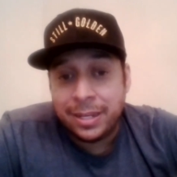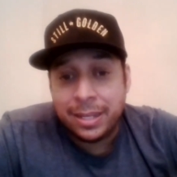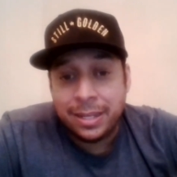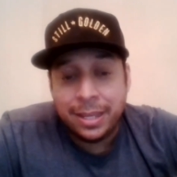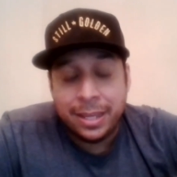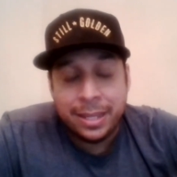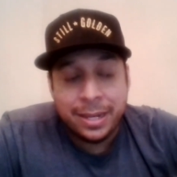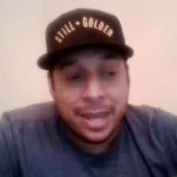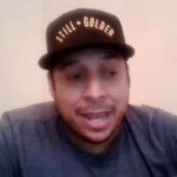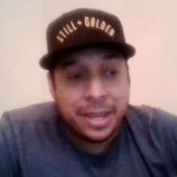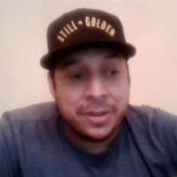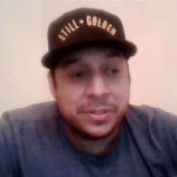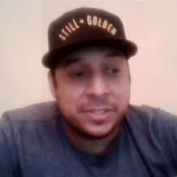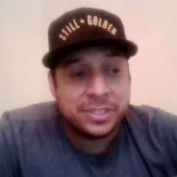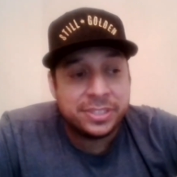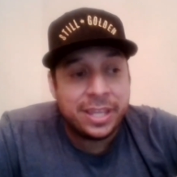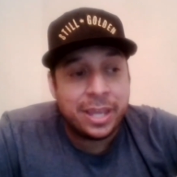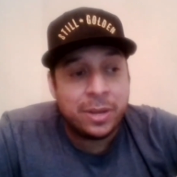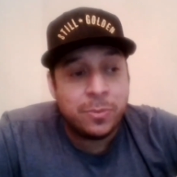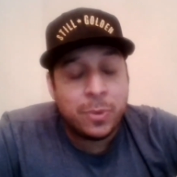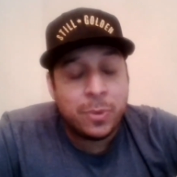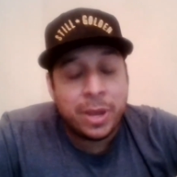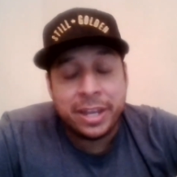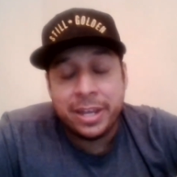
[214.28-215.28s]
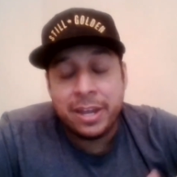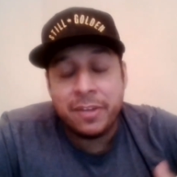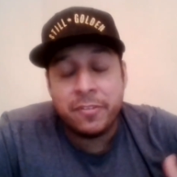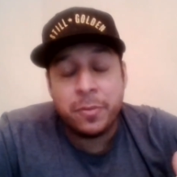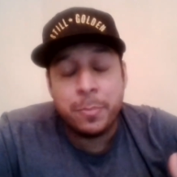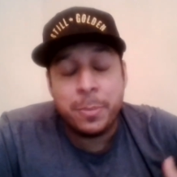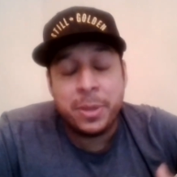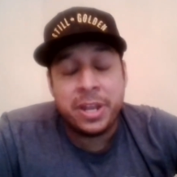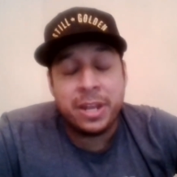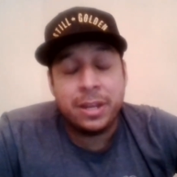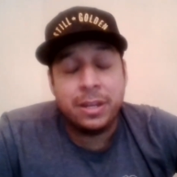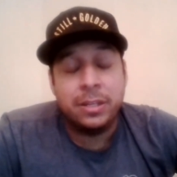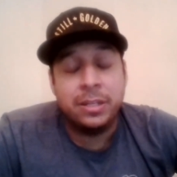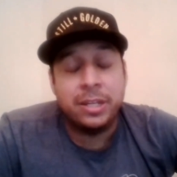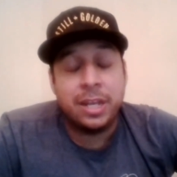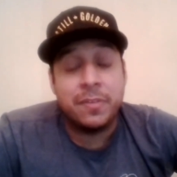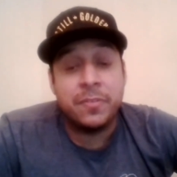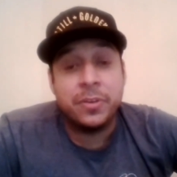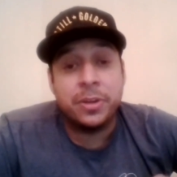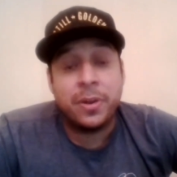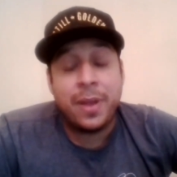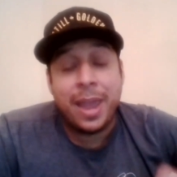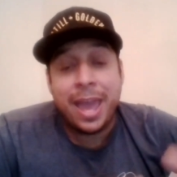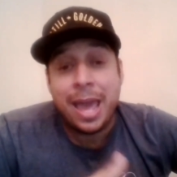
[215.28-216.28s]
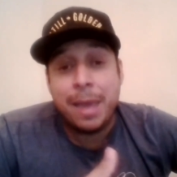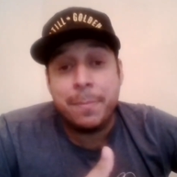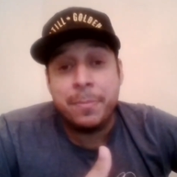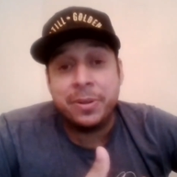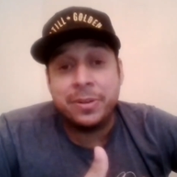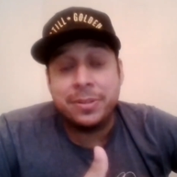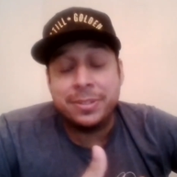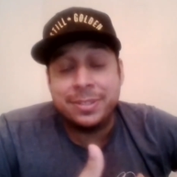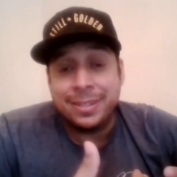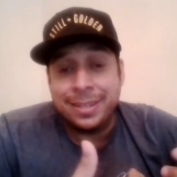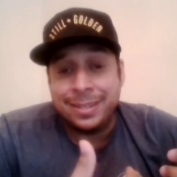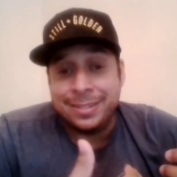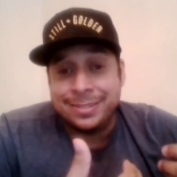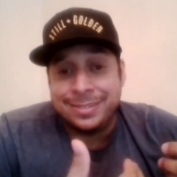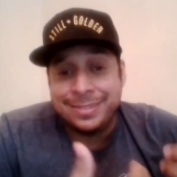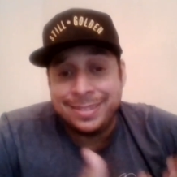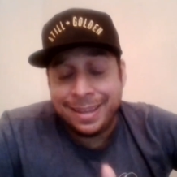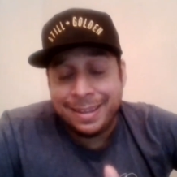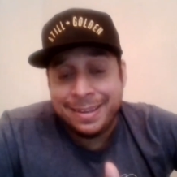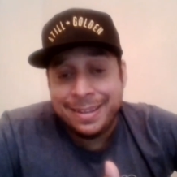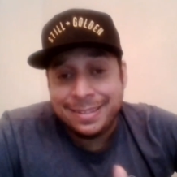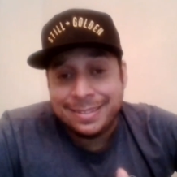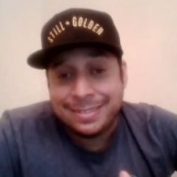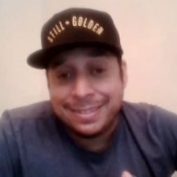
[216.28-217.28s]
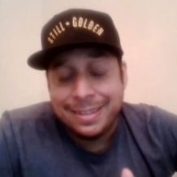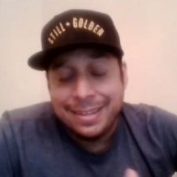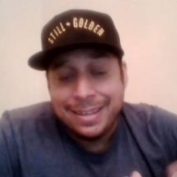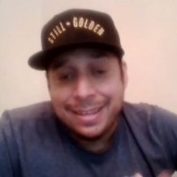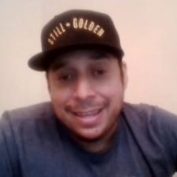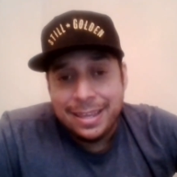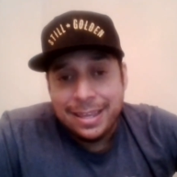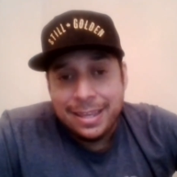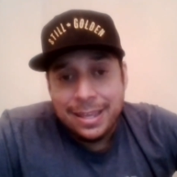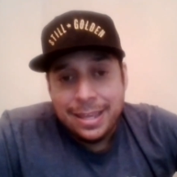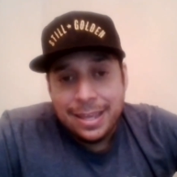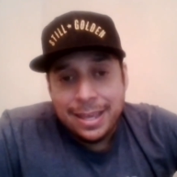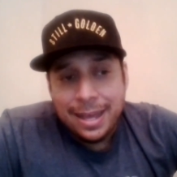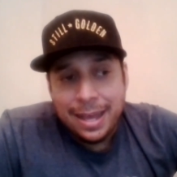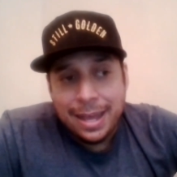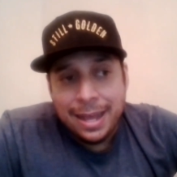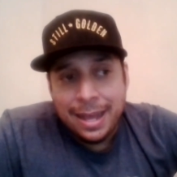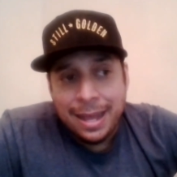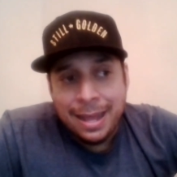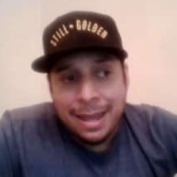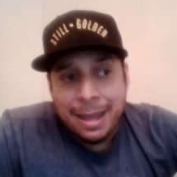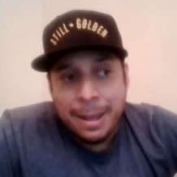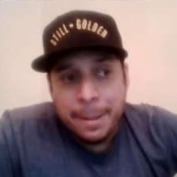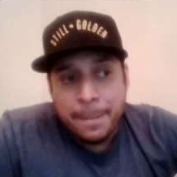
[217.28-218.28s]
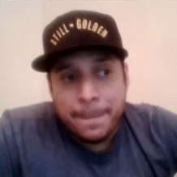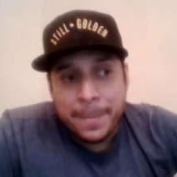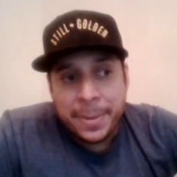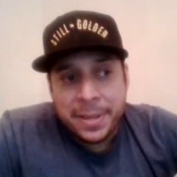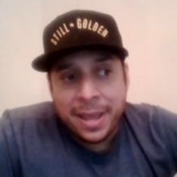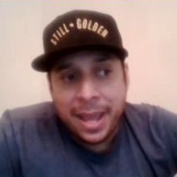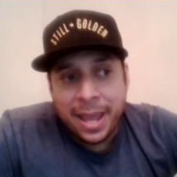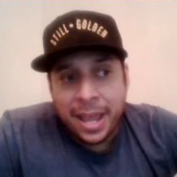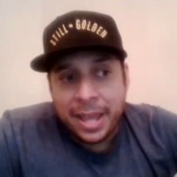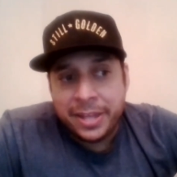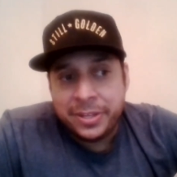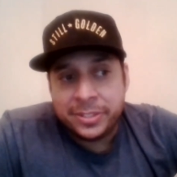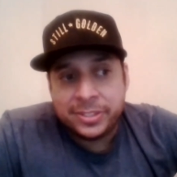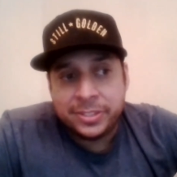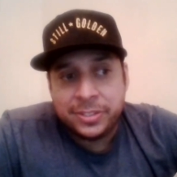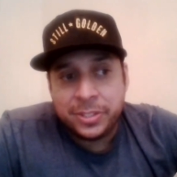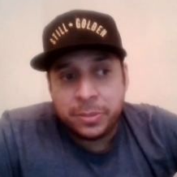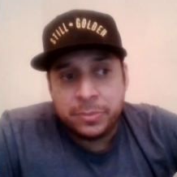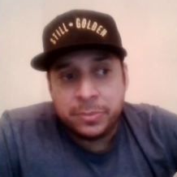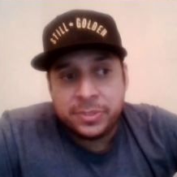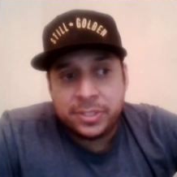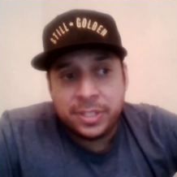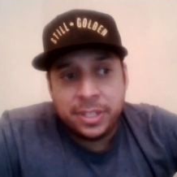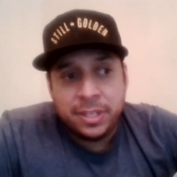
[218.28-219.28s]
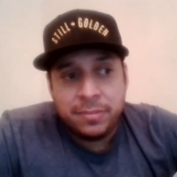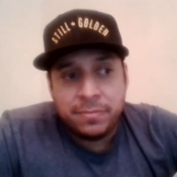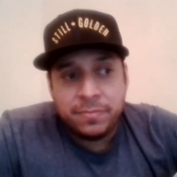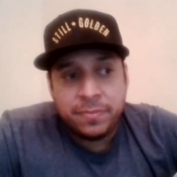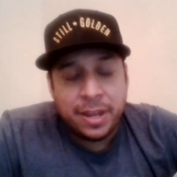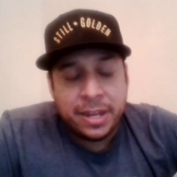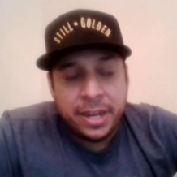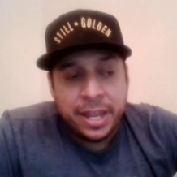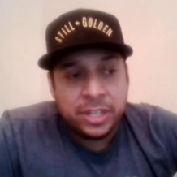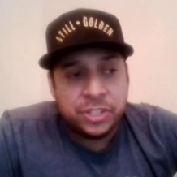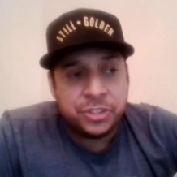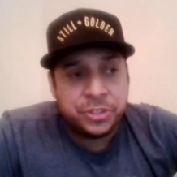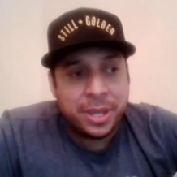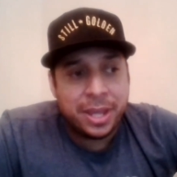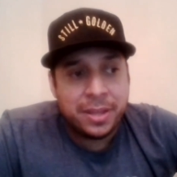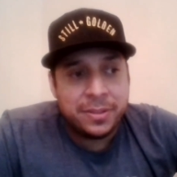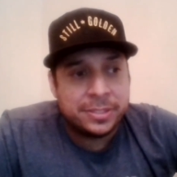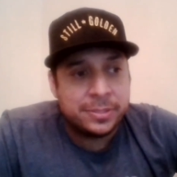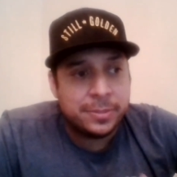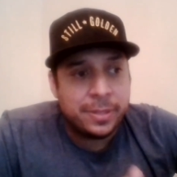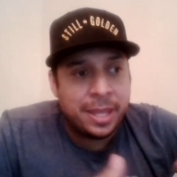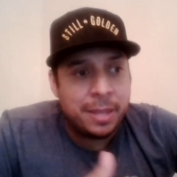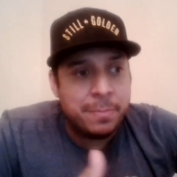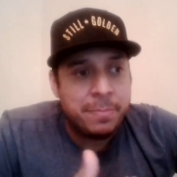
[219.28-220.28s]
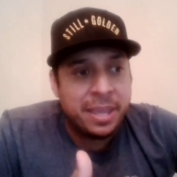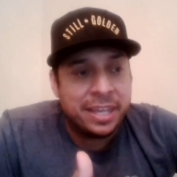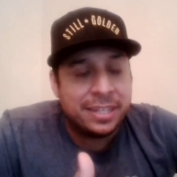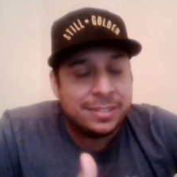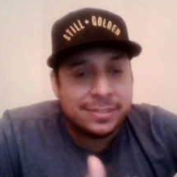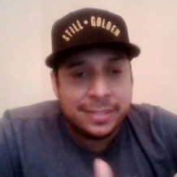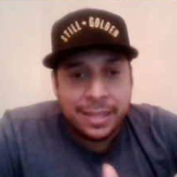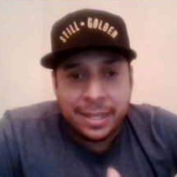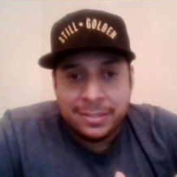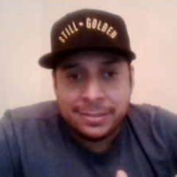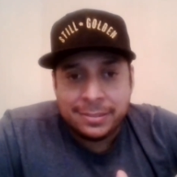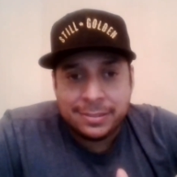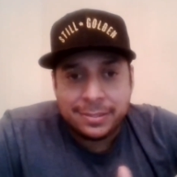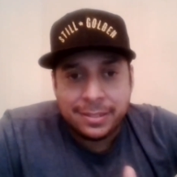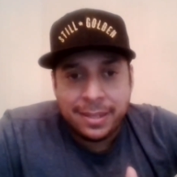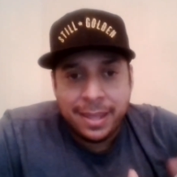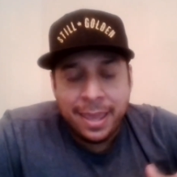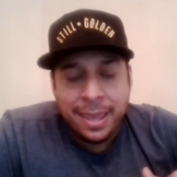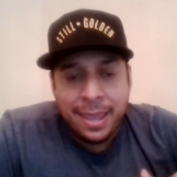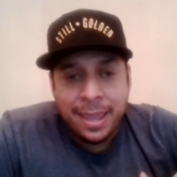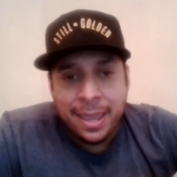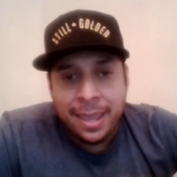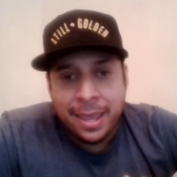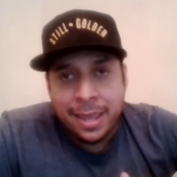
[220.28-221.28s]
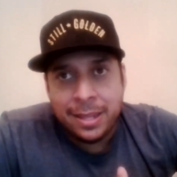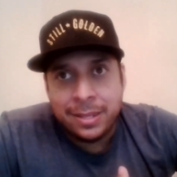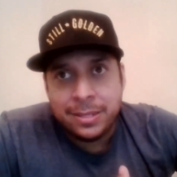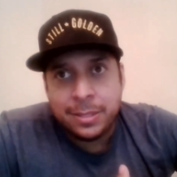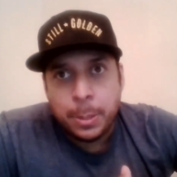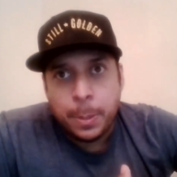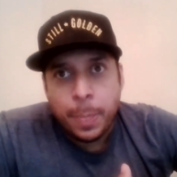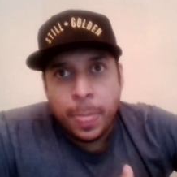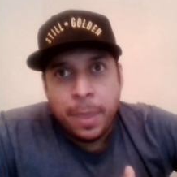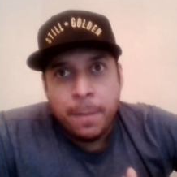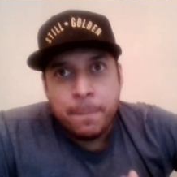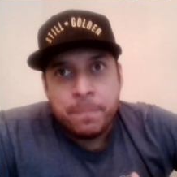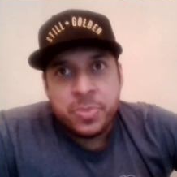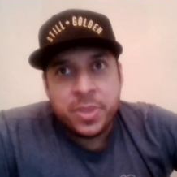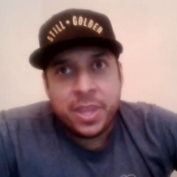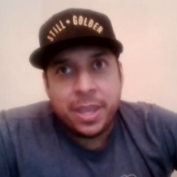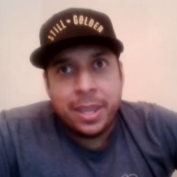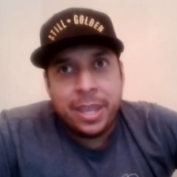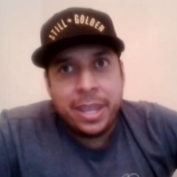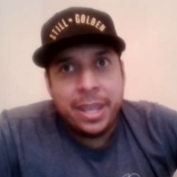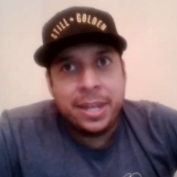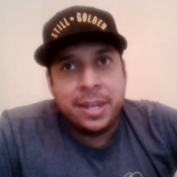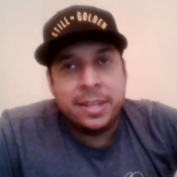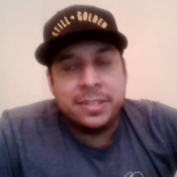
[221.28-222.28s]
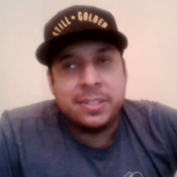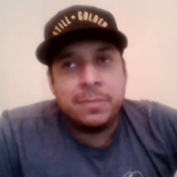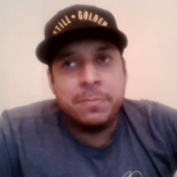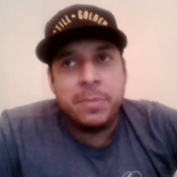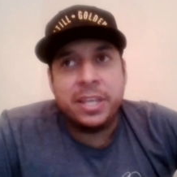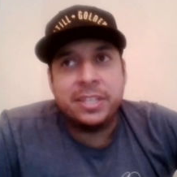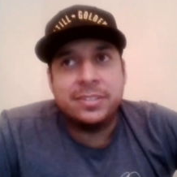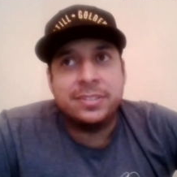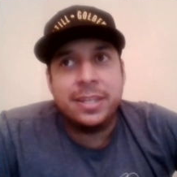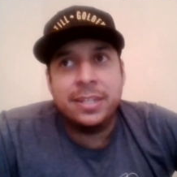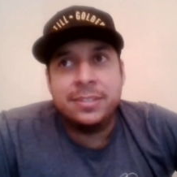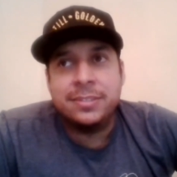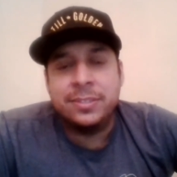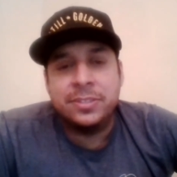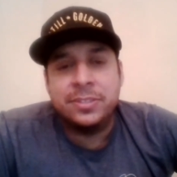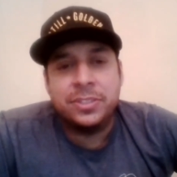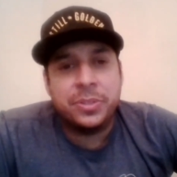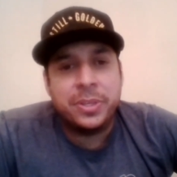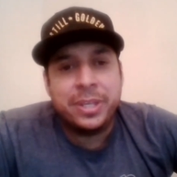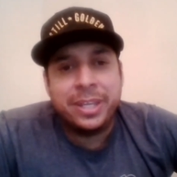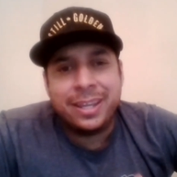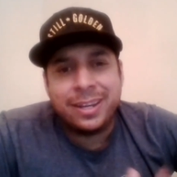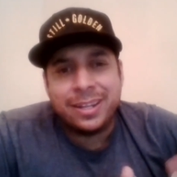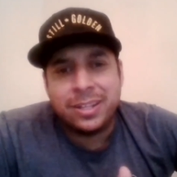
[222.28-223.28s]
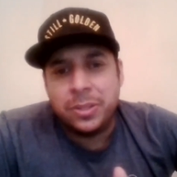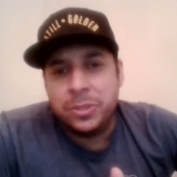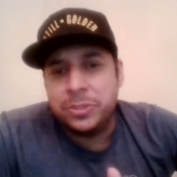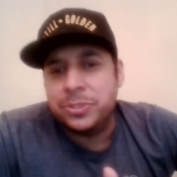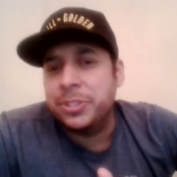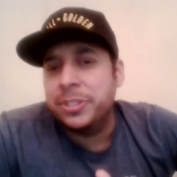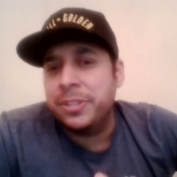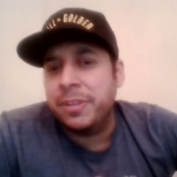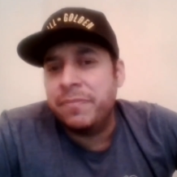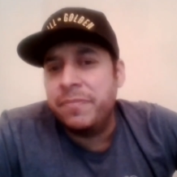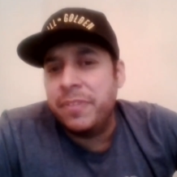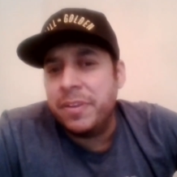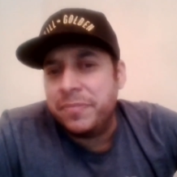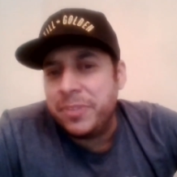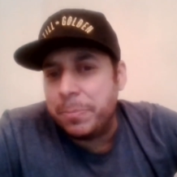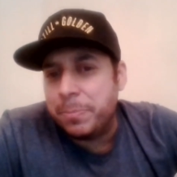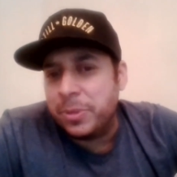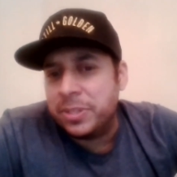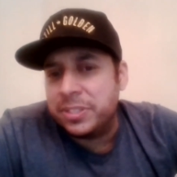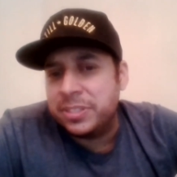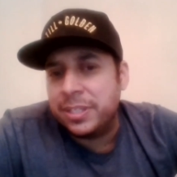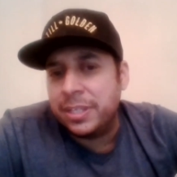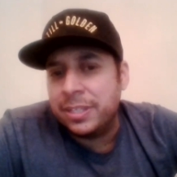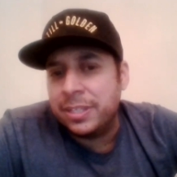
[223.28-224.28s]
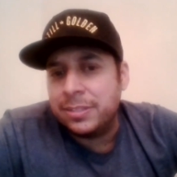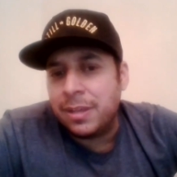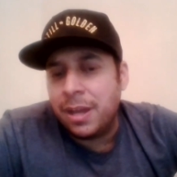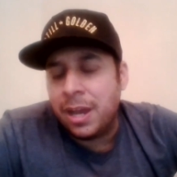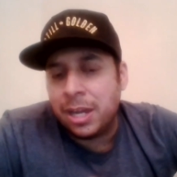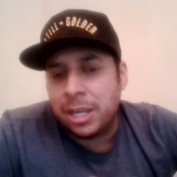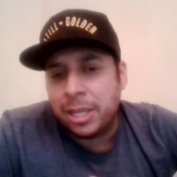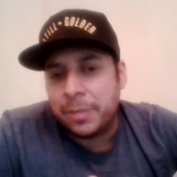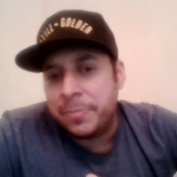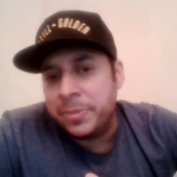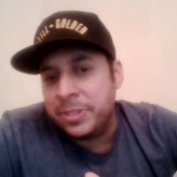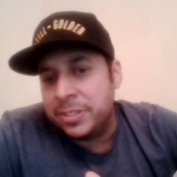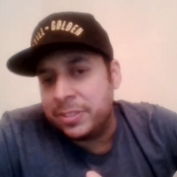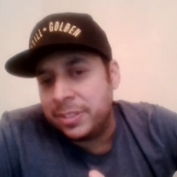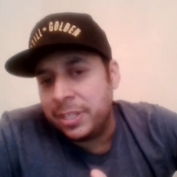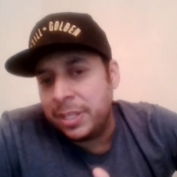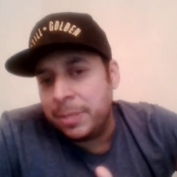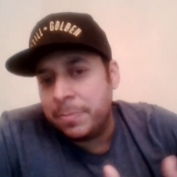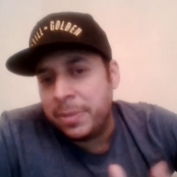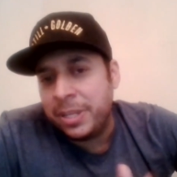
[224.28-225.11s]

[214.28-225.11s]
And I, and I understand why government Governor Abbott has done it. Um, but I just don't see financially how it makes sense. And it doesn't make sense until you get closer to the 50% occupancy.